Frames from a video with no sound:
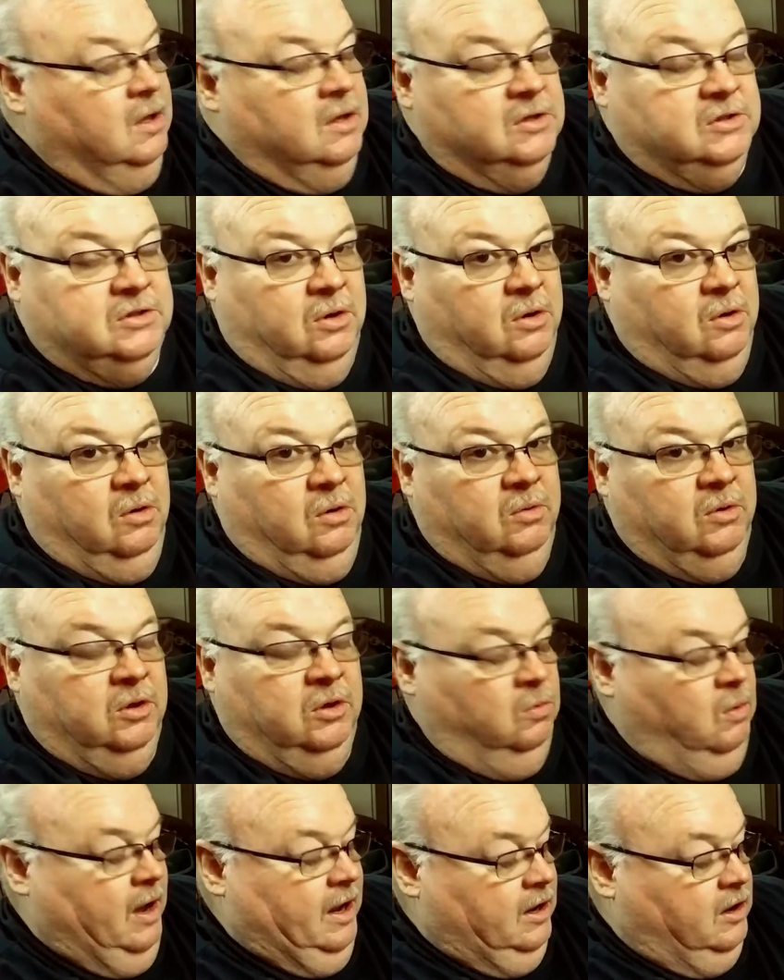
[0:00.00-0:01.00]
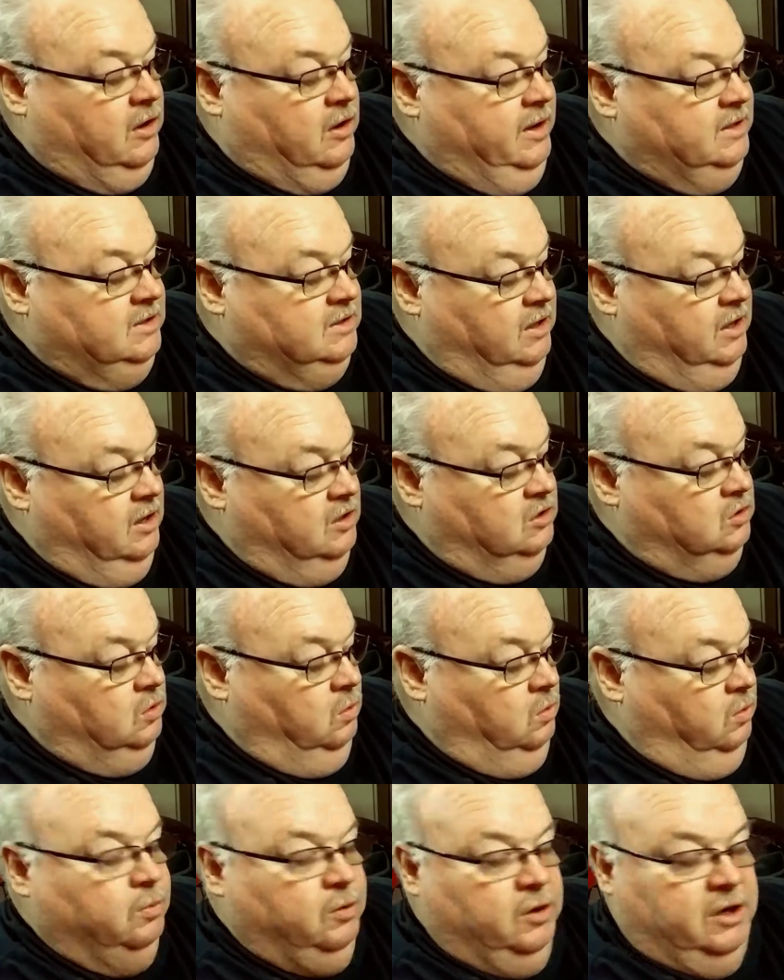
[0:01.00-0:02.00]
So you want grease in there. So
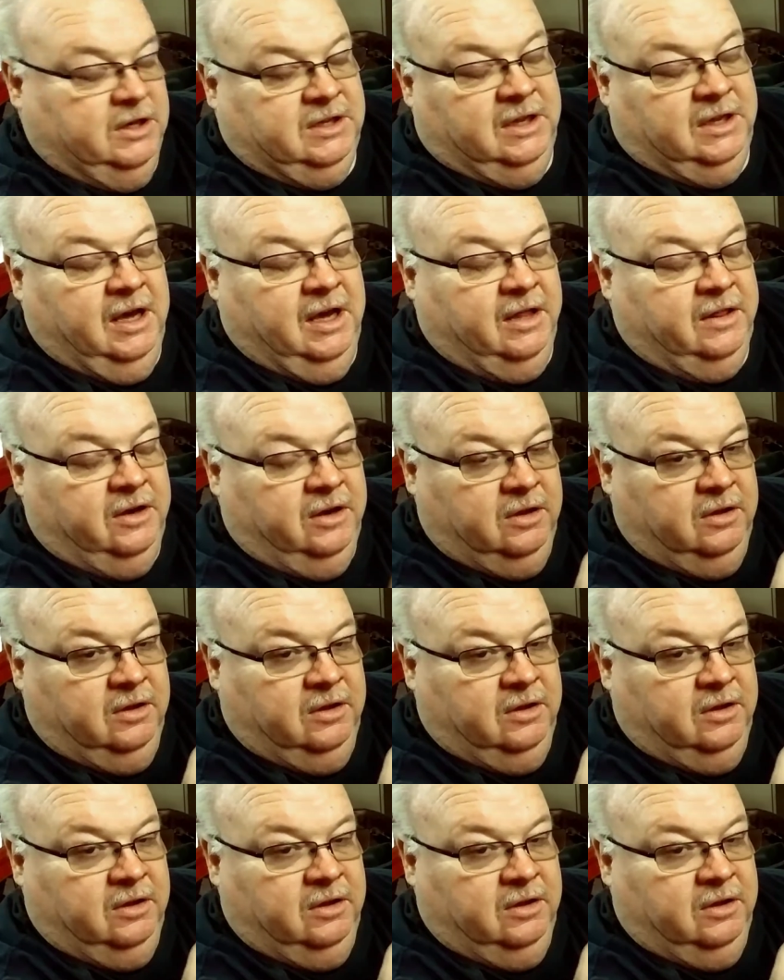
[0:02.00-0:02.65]
when you put it together,